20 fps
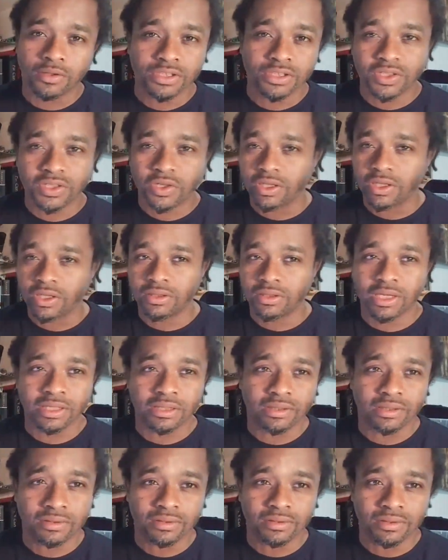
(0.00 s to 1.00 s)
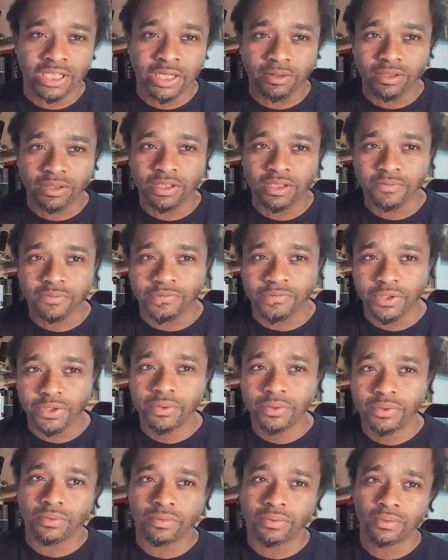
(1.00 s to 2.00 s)
just know that they were looking for
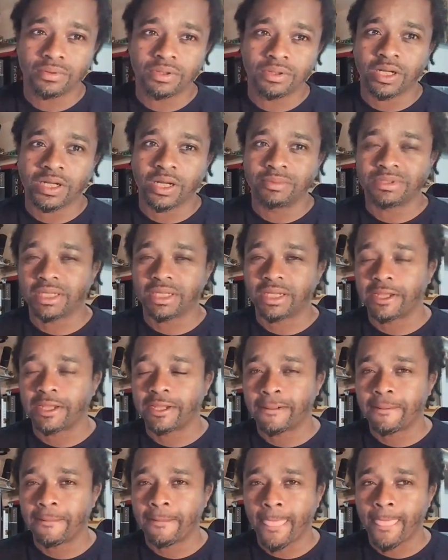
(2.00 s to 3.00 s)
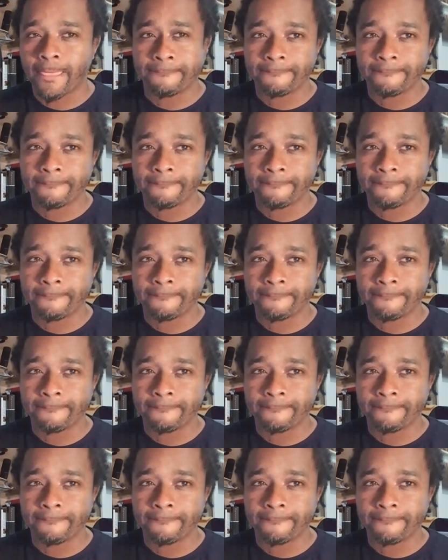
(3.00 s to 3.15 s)
you. You know what I'm saying?